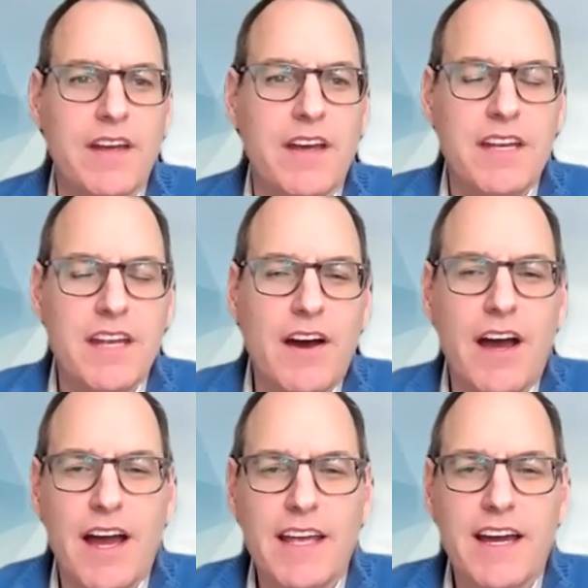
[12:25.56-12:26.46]
No,
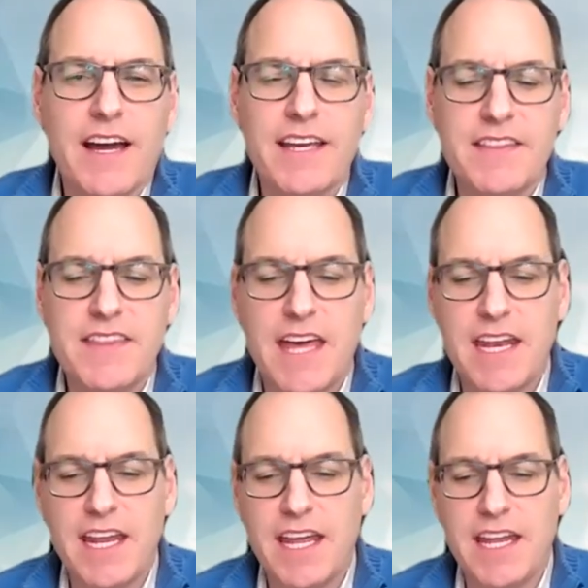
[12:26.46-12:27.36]
I get
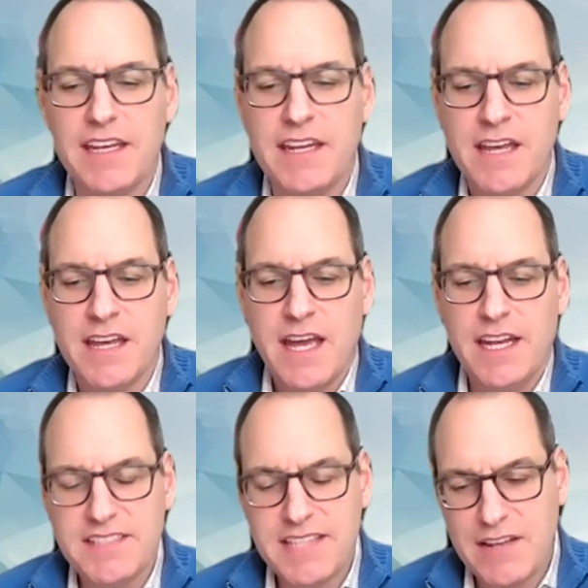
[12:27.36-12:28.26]
that. And
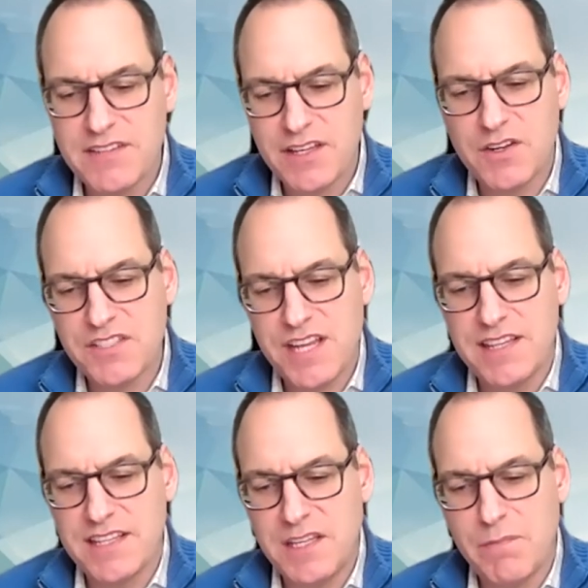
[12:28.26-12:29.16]
it sounds like you're saying
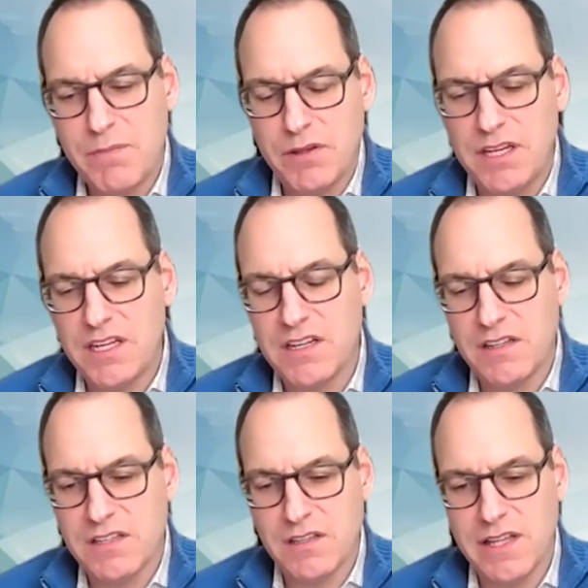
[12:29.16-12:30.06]
that the ability to
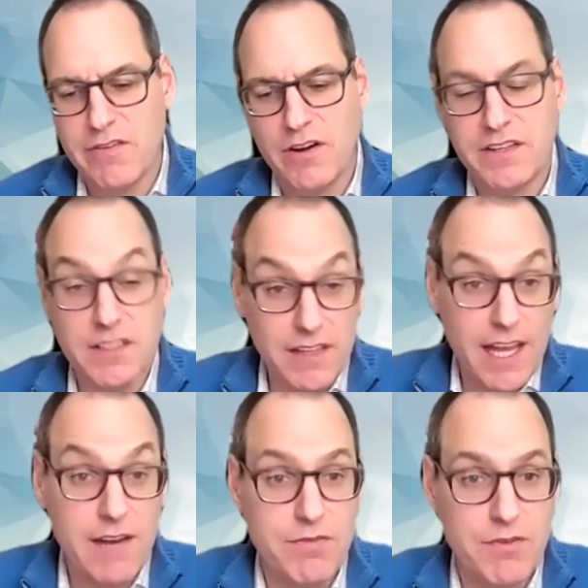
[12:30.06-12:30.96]
deliver a
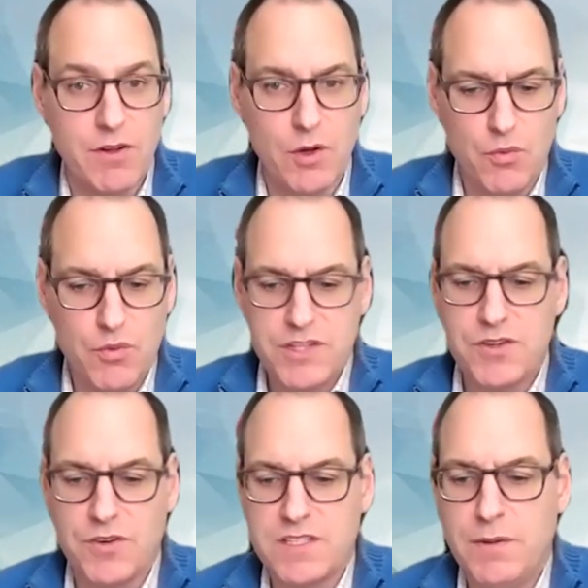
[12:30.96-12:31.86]
delightful or
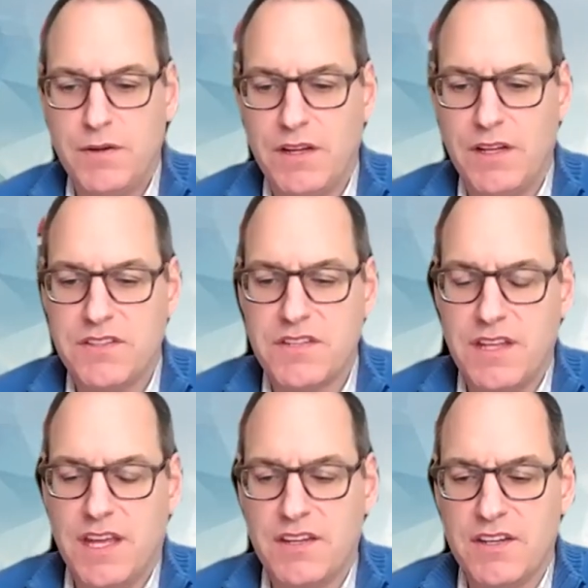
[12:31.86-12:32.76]
richer experience to the
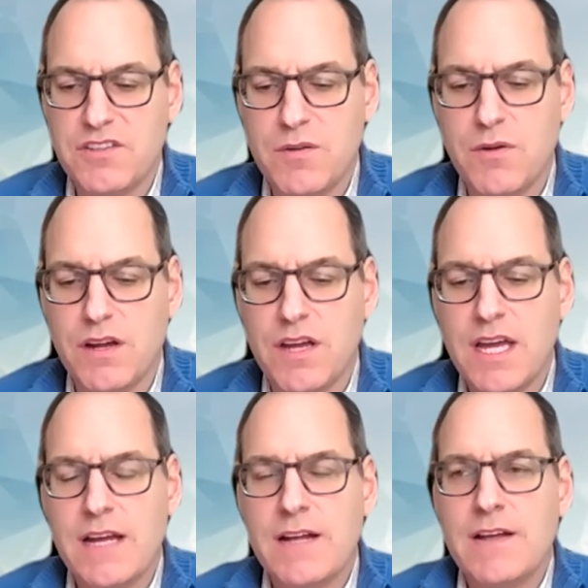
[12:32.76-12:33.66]
end consumer,
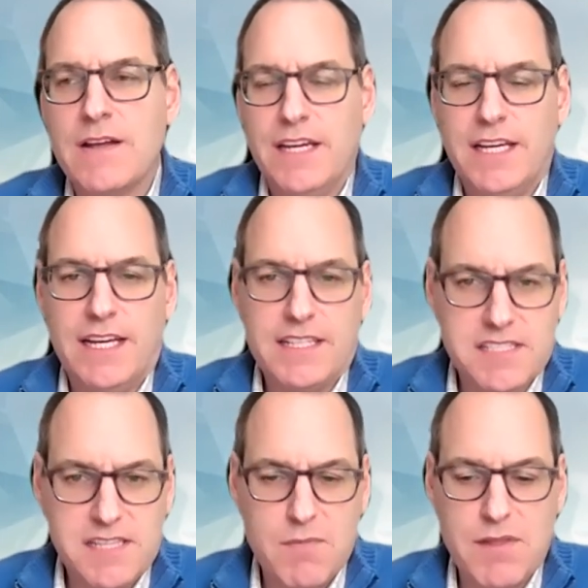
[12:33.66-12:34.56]
at
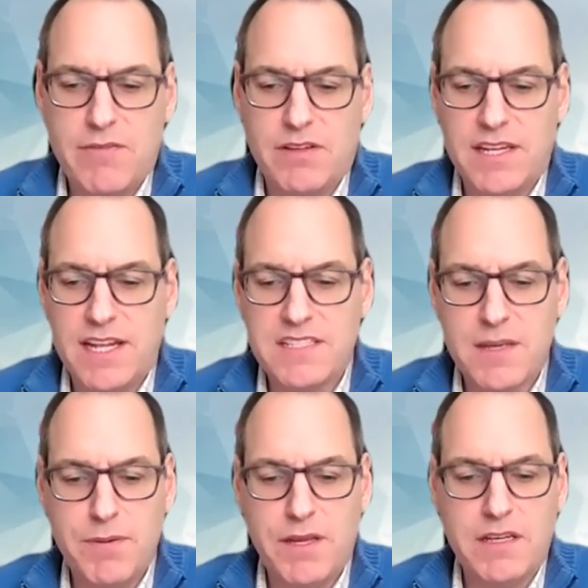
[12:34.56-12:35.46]
some level, it ends up
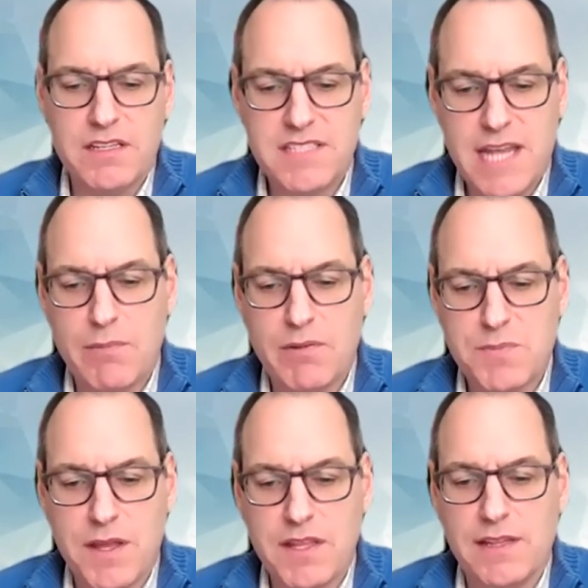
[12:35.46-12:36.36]
being established
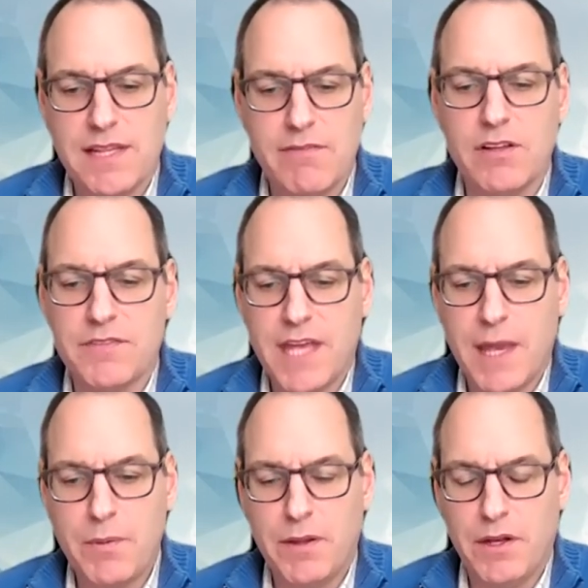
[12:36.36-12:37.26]
by the level of
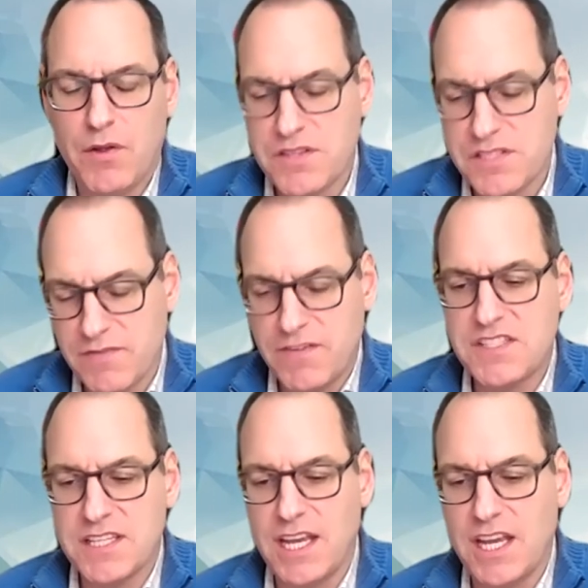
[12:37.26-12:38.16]
capability or the
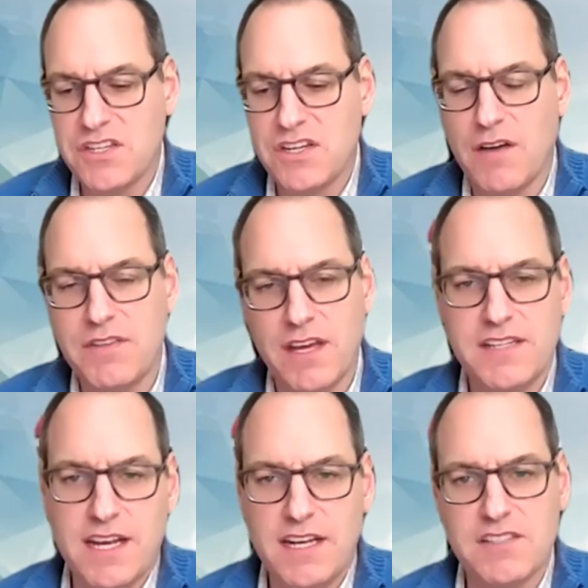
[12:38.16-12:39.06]
sophistication of the
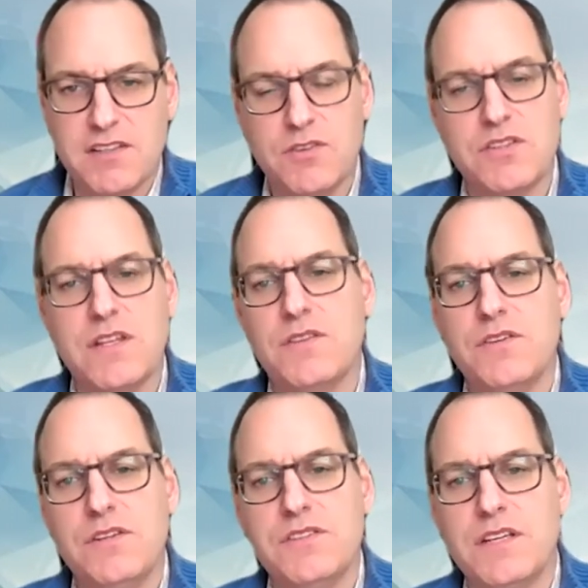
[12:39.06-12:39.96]
identity solution that they're
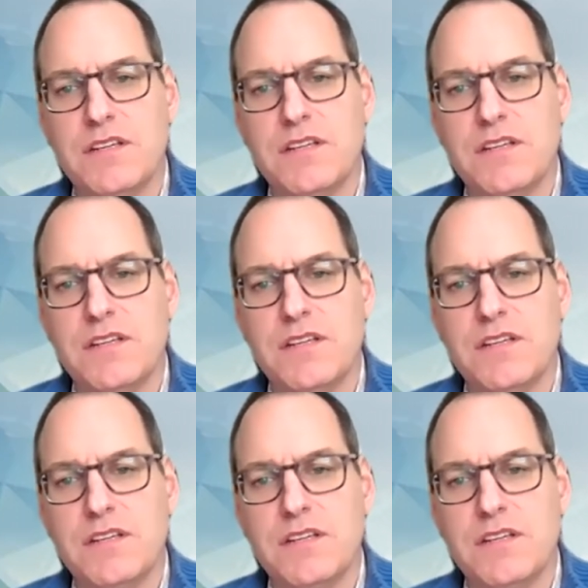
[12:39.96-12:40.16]
using.